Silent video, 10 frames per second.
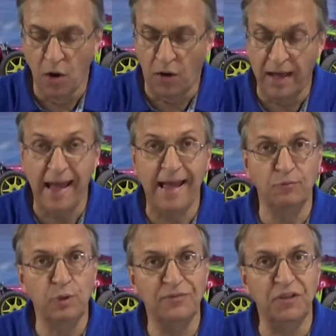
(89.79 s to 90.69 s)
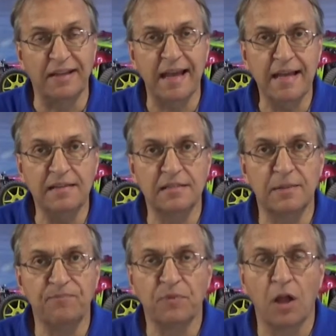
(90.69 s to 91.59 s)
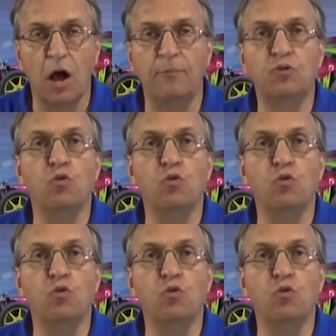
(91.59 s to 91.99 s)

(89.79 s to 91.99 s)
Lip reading: And with the case, up to